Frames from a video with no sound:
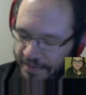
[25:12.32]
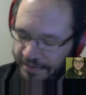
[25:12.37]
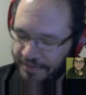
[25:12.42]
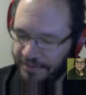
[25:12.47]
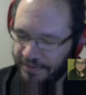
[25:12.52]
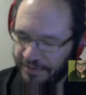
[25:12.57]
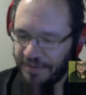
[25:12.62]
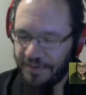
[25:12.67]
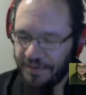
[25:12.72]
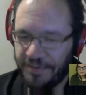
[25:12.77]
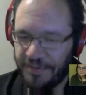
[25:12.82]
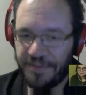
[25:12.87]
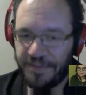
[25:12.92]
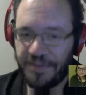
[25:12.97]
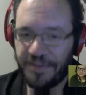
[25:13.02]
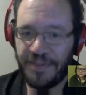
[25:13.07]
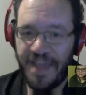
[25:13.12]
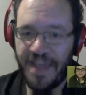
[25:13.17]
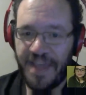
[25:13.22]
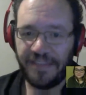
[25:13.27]
to
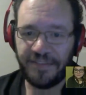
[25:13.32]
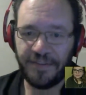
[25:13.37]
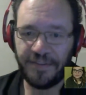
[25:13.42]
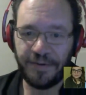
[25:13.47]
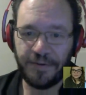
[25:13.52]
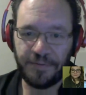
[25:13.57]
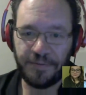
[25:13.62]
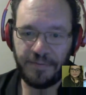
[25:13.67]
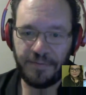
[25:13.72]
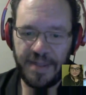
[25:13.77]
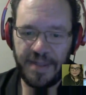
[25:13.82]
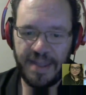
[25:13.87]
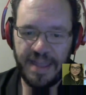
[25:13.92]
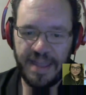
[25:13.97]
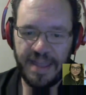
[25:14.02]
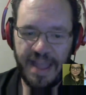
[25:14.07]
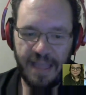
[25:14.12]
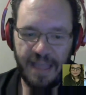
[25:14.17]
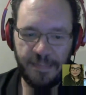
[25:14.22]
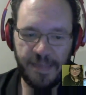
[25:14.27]
that
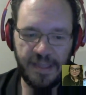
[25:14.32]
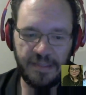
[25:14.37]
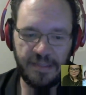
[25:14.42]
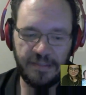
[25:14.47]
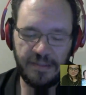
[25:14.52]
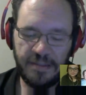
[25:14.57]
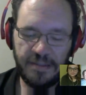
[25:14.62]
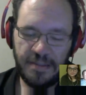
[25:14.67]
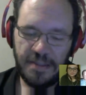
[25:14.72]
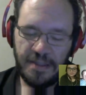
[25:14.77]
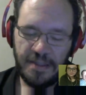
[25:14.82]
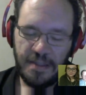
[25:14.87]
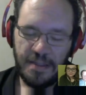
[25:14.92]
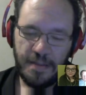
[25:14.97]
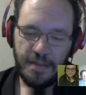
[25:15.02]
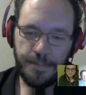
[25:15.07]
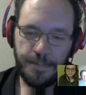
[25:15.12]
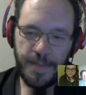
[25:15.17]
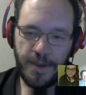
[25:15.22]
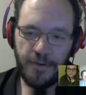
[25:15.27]
degree, I mean,
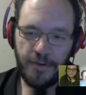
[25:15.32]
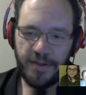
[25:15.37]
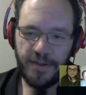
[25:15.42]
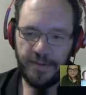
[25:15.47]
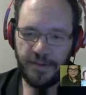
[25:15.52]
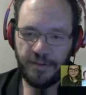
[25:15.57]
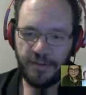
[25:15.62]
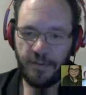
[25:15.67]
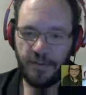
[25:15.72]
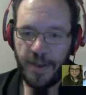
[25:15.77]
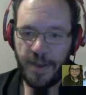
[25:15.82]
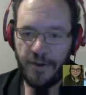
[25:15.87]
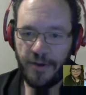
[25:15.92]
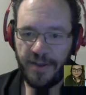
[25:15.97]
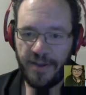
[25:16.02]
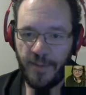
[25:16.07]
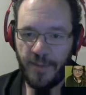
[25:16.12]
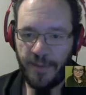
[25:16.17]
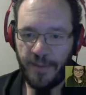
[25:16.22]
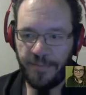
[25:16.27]

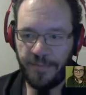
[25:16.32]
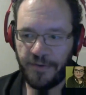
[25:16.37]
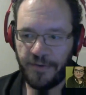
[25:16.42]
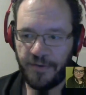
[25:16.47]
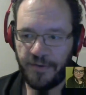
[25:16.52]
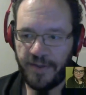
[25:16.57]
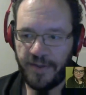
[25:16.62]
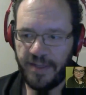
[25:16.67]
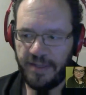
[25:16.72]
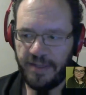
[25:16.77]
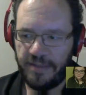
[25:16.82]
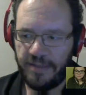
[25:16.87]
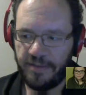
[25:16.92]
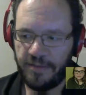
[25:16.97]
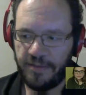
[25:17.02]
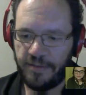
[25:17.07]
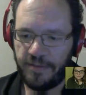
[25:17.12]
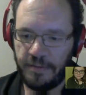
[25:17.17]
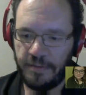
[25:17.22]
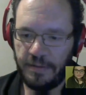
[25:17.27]
Merriam-Webster
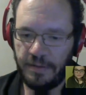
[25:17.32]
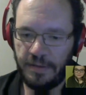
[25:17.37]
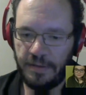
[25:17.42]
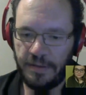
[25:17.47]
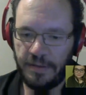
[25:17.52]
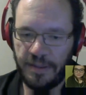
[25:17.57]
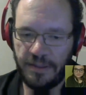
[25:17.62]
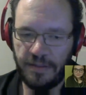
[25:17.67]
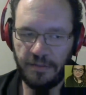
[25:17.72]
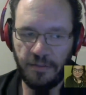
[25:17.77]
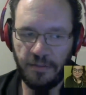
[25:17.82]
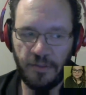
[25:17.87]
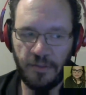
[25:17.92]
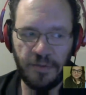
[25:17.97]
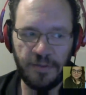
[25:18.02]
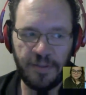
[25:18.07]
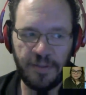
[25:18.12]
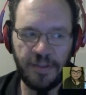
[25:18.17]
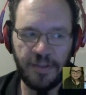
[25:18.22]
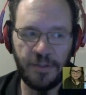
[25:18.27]
is
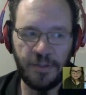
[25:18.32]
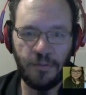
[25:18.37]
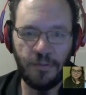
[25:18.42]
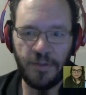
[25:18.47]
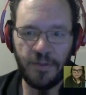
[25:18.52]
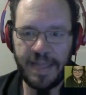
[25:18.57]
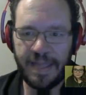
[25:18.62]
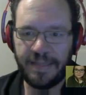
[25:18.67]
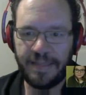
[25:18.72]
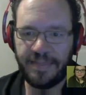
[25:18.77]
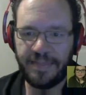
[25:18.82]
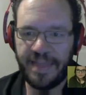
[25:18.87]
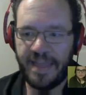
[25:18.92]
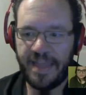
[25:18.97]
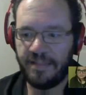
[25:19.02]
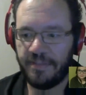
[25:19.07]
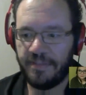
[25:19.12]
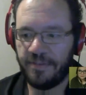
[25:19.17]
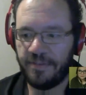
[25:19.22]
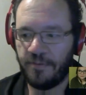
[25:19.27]
looking at
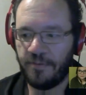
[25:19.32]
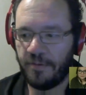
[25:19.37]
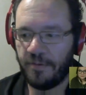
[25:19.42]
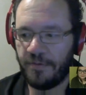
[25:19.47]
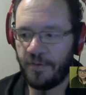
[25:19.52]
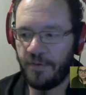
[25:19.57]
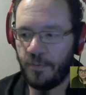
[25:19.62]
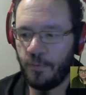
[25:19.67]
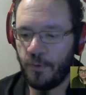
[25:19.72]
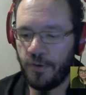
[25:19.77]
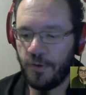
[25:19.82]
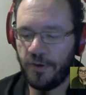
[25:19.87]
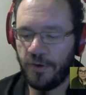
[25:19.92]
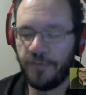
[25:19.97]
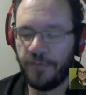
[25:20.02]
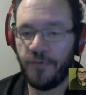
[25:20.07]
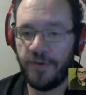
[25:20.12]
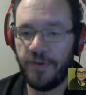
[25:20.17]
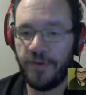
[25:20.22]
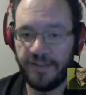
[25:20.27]
that sort of a word
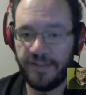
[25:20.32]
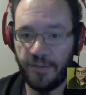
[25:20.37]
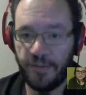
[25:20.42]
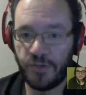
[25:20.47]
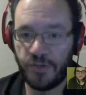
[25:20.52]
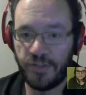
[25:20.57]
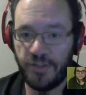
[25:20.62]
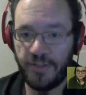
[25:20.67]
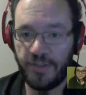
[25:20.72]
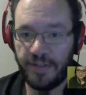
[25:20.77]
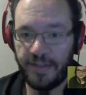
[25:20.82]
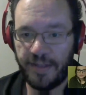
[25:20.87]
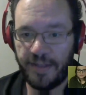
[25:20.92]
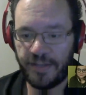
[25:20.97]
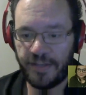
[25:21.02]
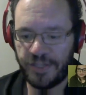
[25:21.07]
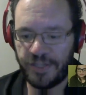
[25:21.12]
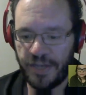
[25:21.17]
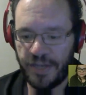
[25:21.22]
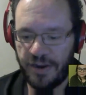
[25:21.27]
for inclusion in the
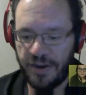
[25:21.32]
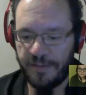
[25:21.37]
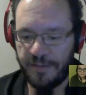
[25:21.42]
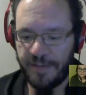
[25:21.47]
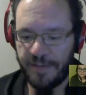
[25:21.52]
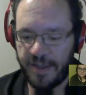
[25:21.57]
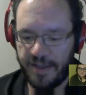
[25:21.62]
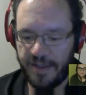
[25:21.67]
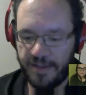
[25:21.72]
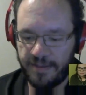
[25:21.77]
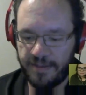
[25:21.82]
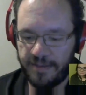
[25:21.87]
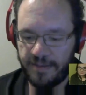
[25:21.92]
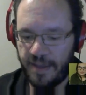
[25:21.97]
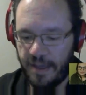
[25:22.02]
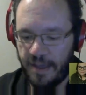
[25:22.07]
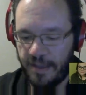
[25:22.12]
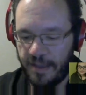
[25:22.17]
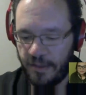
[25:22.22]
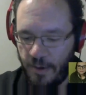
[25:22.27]
dictionary because
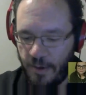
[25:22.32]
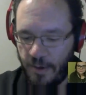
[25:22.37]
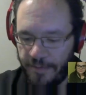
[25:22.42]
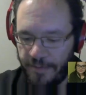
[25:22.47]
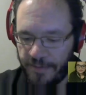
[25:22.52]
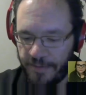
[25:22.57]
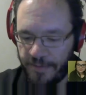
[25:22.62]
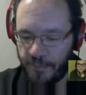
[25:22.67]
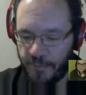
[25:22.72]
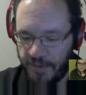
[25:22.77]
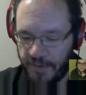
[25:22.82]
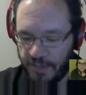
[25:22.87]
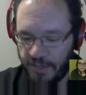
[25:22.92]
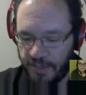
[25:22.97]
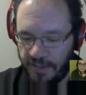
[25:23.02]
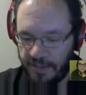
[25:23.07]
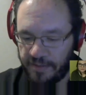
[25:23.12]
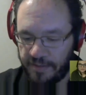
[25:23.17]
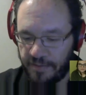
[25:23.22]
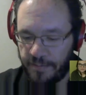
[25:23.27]
of its
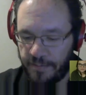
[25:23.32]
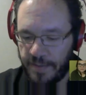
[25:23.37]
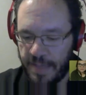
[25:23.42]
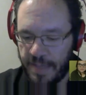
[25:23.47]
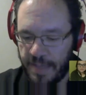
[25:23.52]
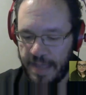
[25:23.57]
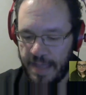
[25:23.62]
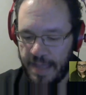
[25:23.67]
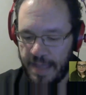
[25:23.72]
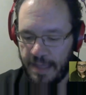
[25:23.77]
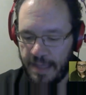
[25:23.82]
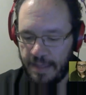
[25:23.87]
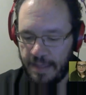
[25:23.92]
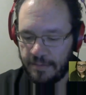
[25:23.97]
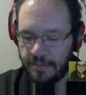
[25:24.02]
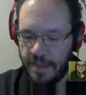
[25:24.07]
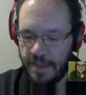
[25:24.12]
regionalism. And